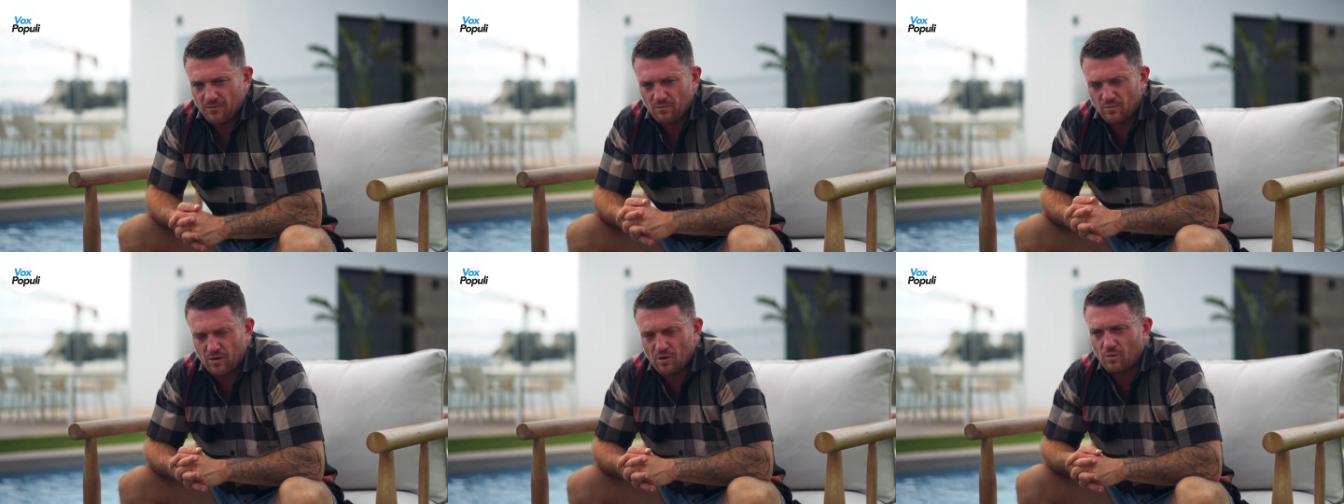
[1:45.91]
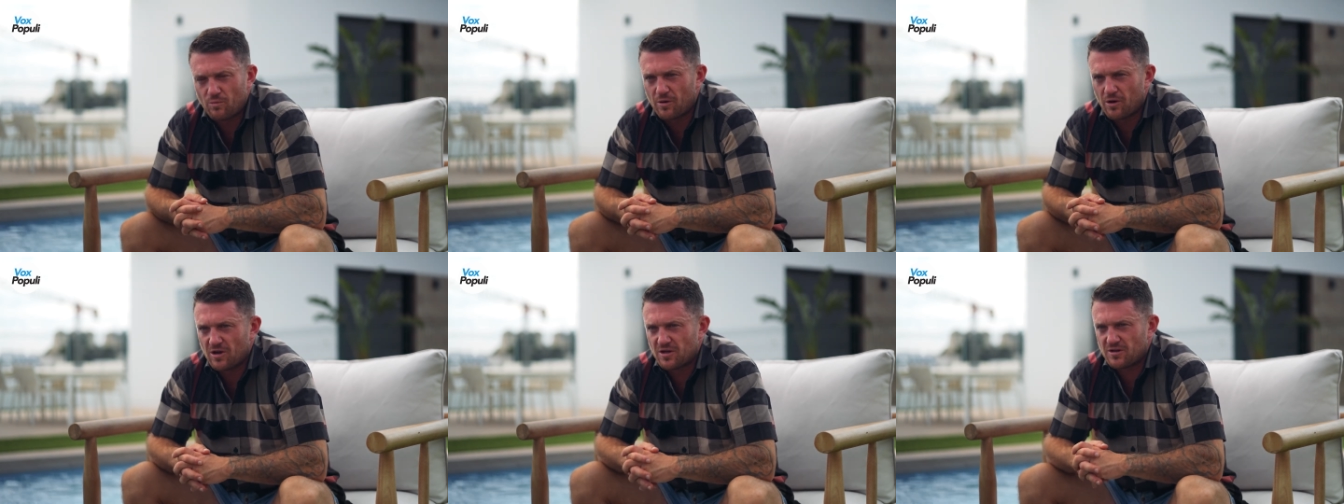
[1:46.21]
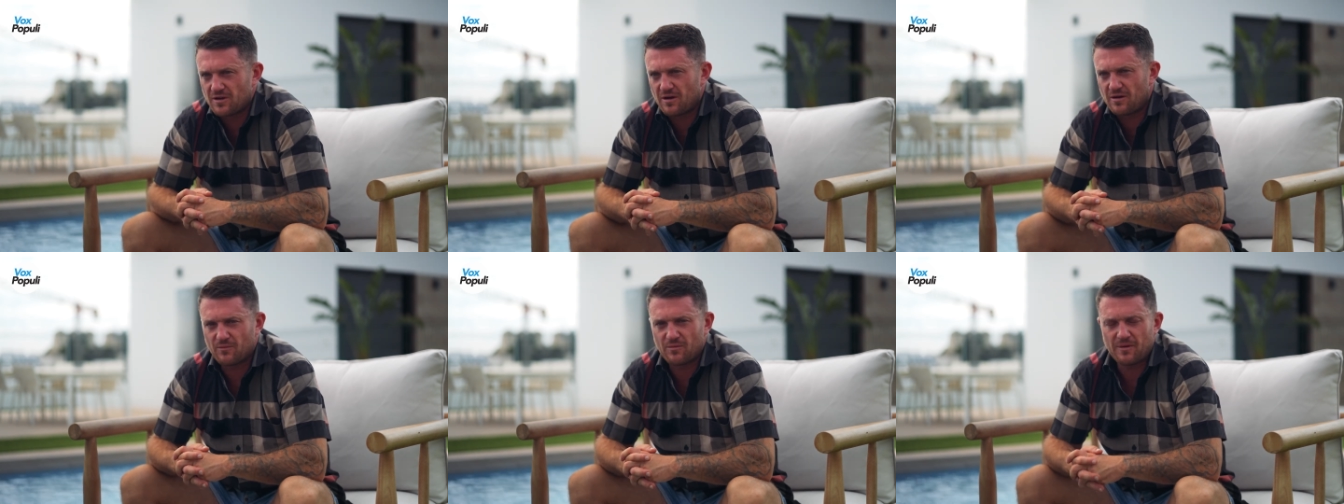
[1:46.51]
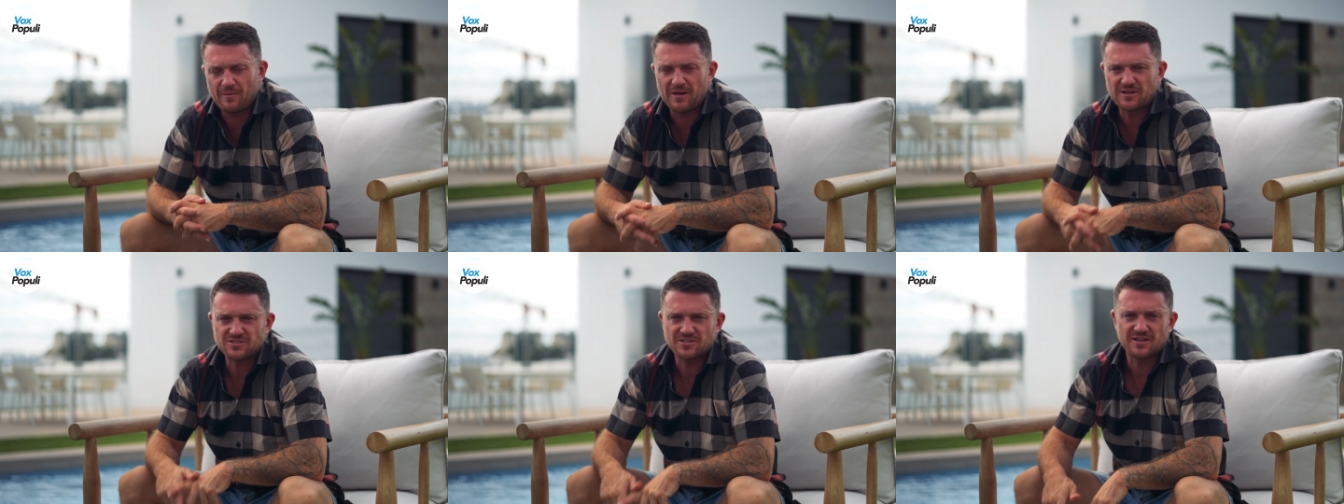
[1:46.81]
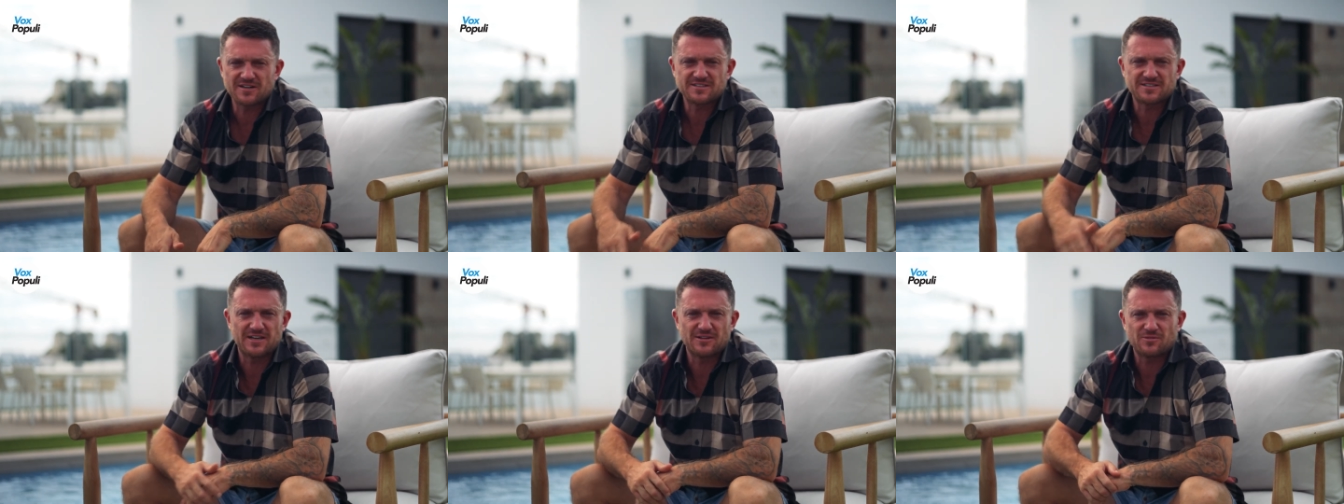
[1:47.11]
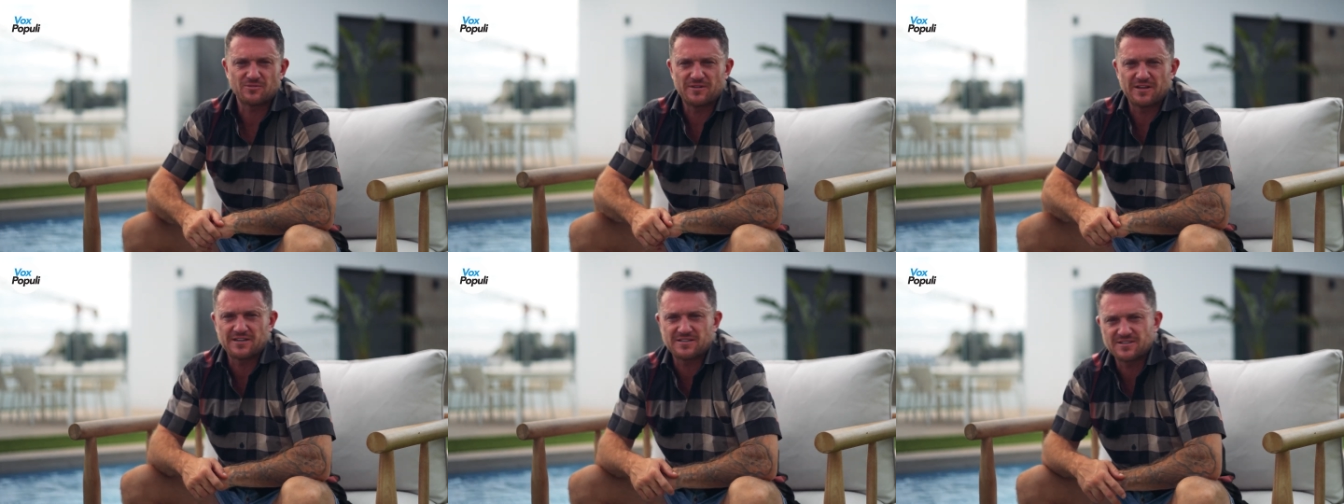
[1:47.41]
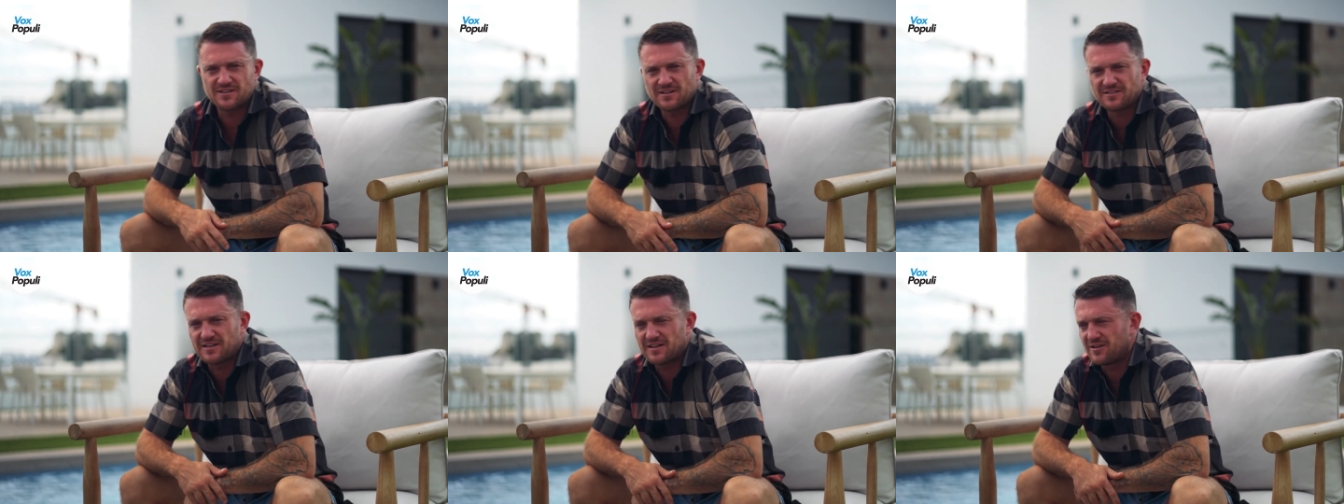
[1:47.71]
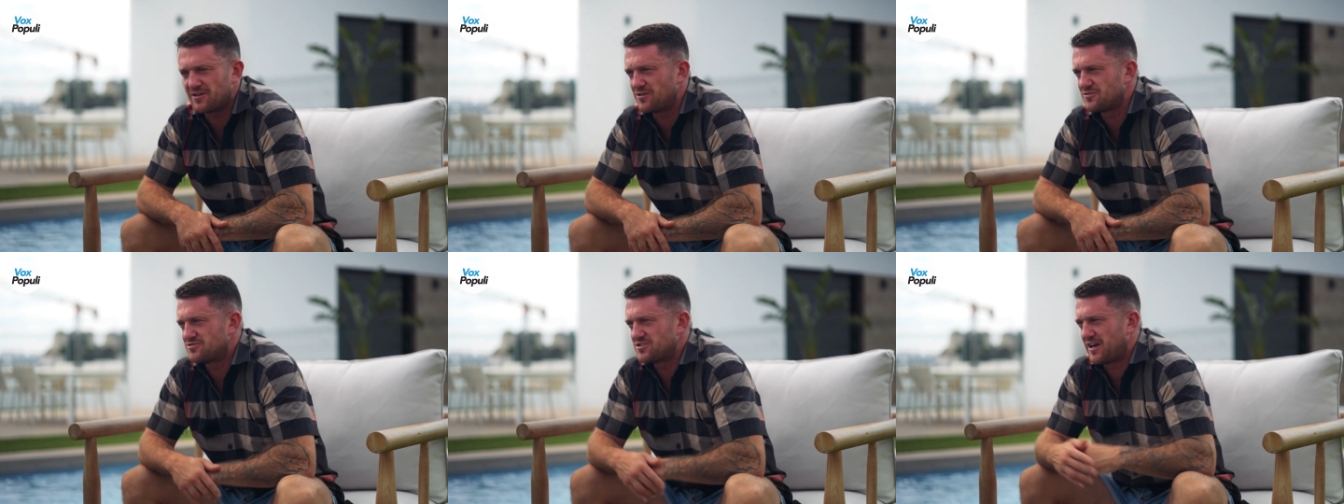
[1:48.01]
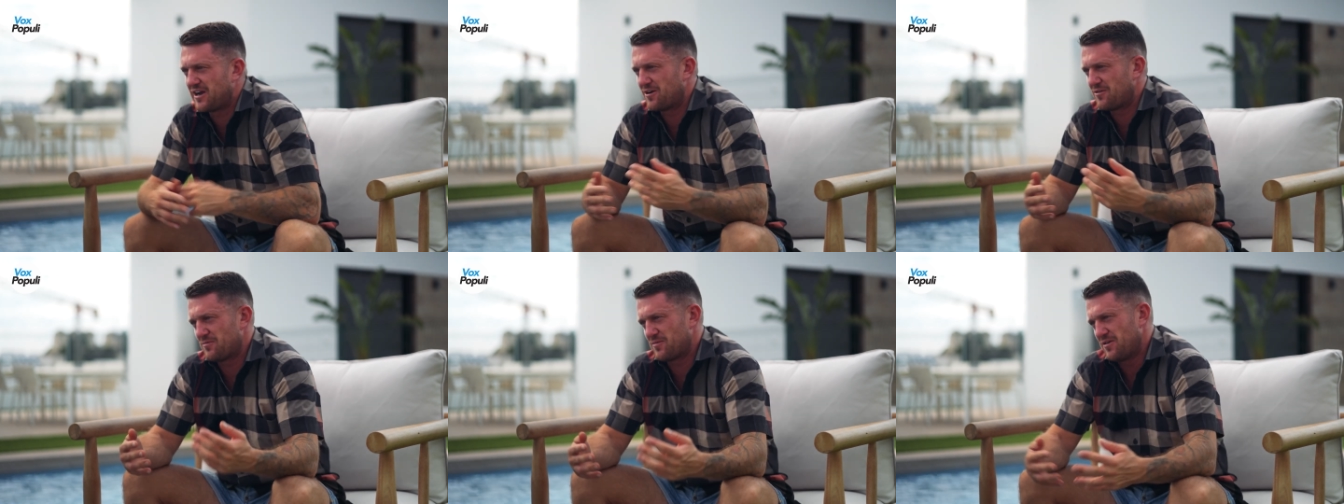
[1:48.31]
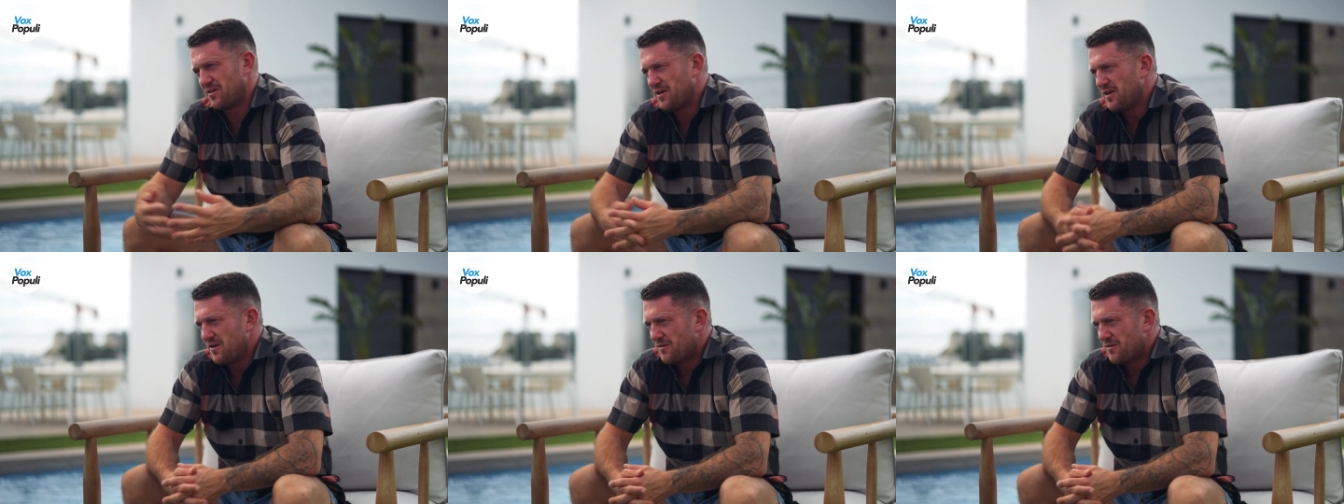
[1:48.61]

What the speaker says: will put, imagine I said all this and I didn't go to jail,